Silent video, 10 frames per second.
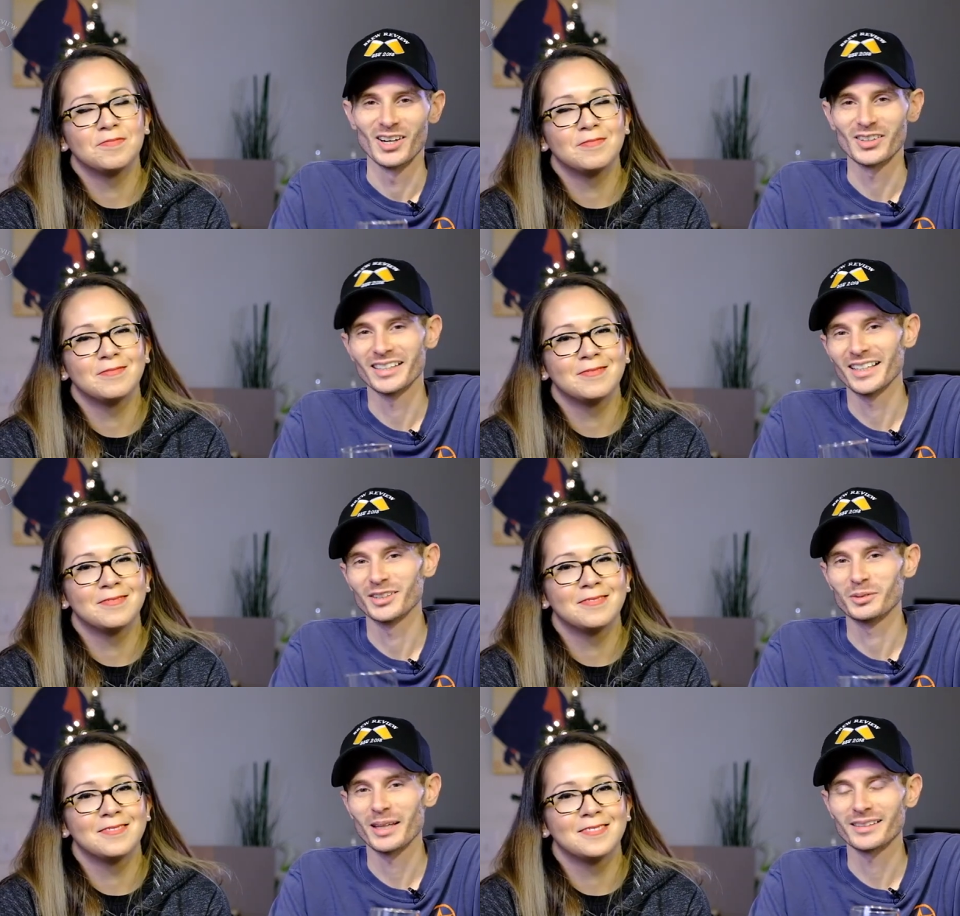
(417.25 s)
Speaker 1: Alright
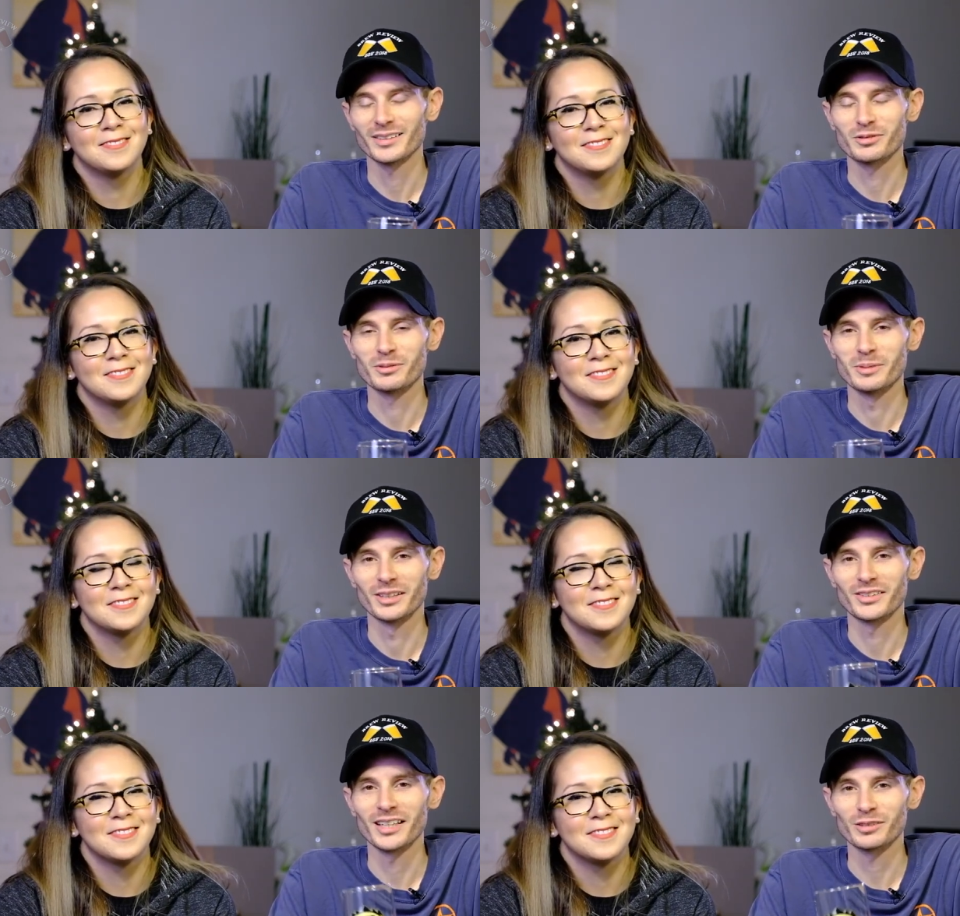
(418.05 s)
guys, well that does it from
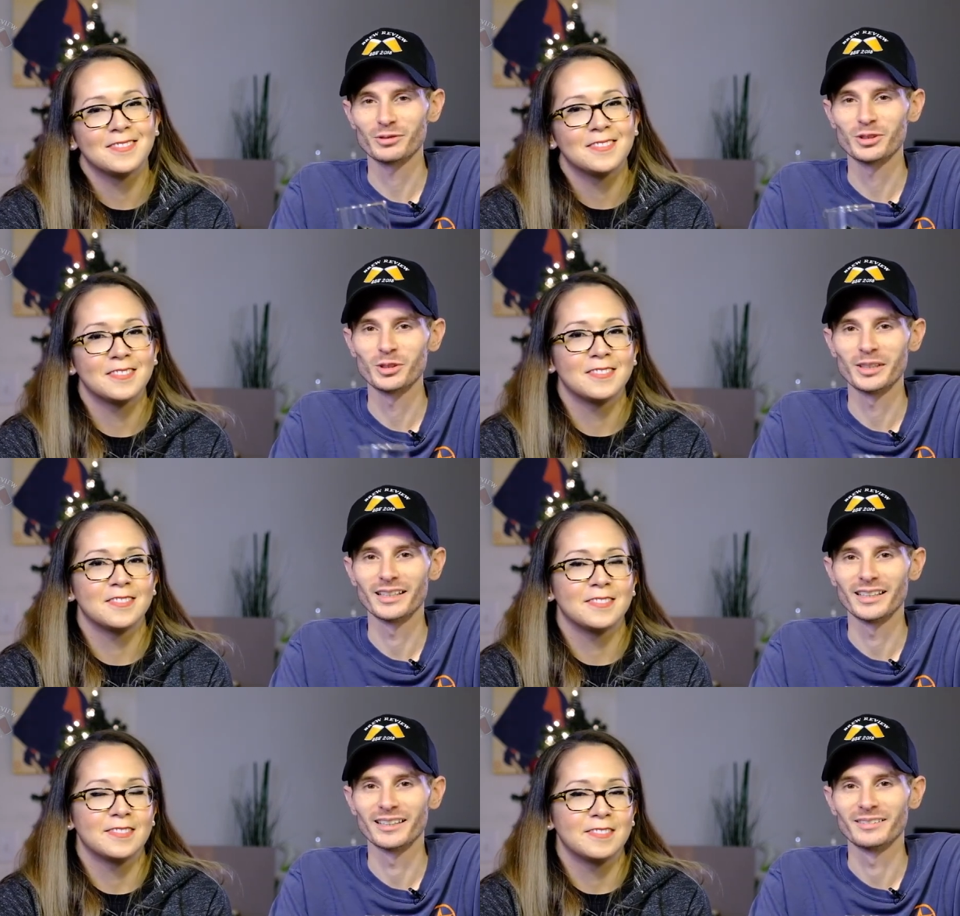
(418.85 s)
us. Thanks for
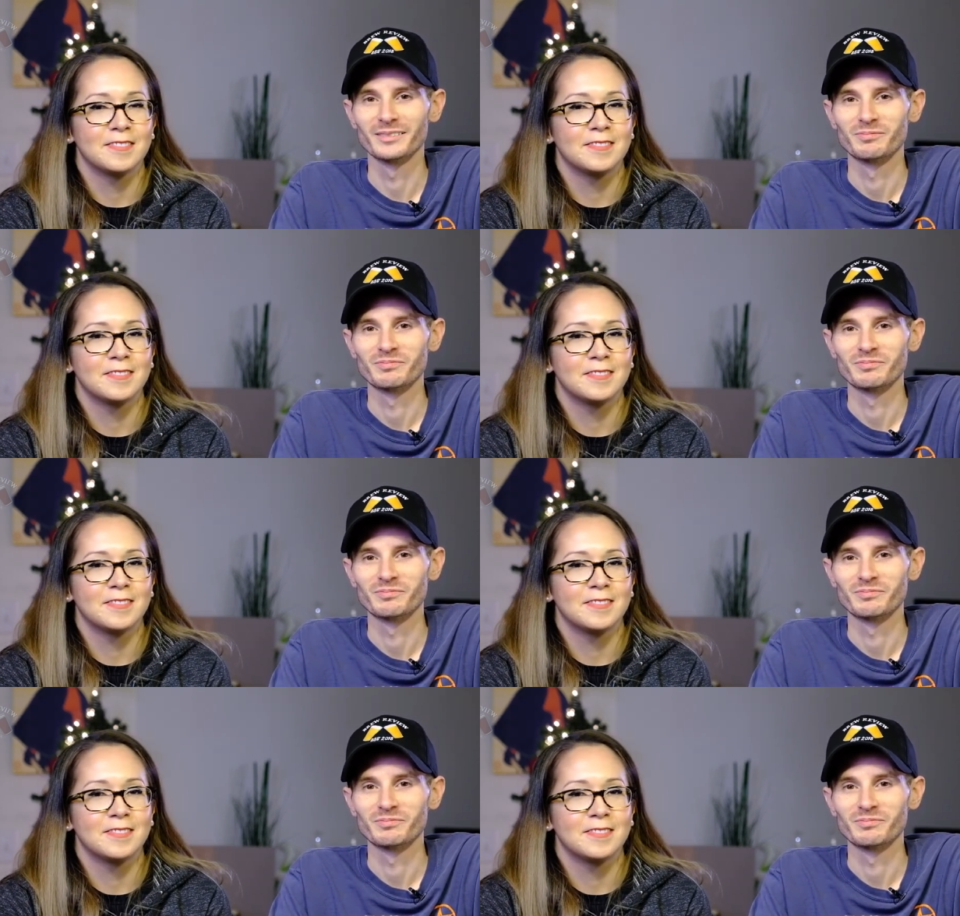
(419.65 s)
tuning in.